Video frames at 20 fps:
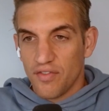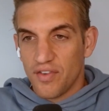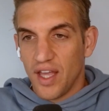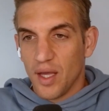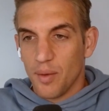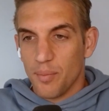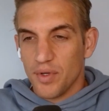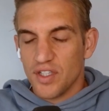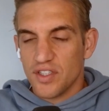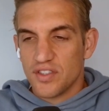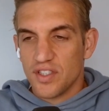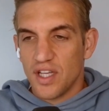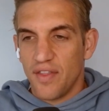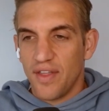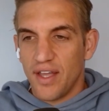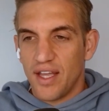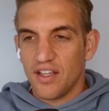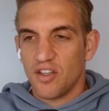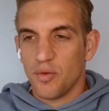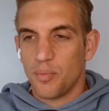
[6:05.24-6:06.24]
campus and
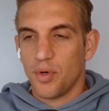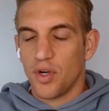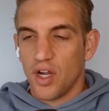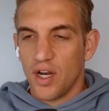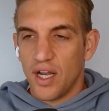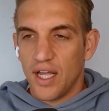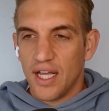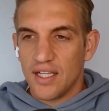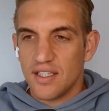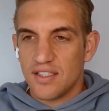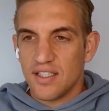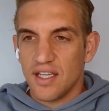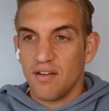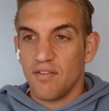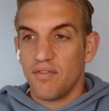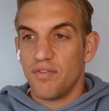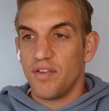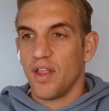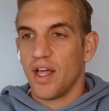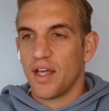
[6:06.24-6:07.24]
they get to put on a headset
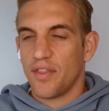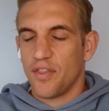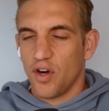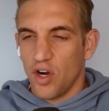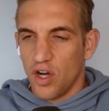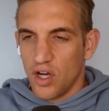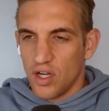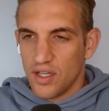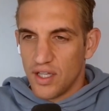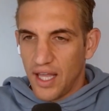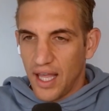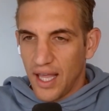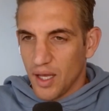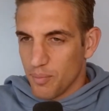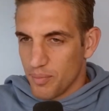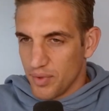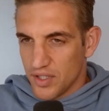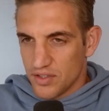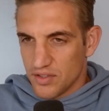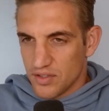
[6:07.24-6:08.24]
and feel like they're on
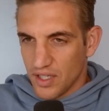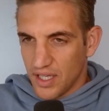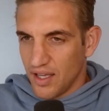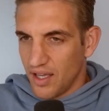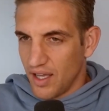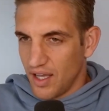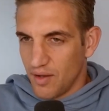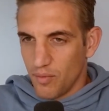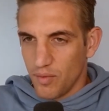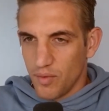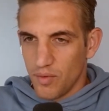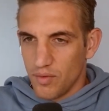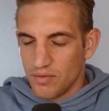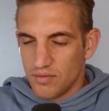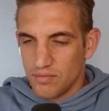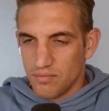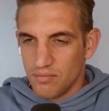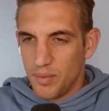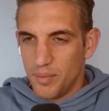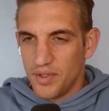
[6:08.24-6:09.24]
campus? Like,
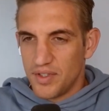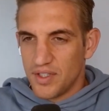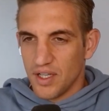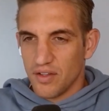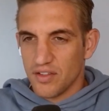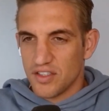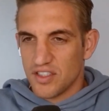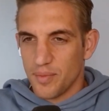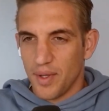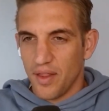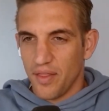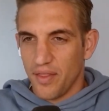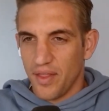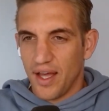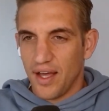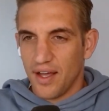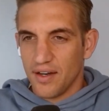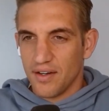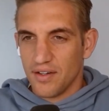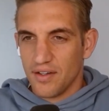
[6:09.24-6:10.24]
maybe tell us about that.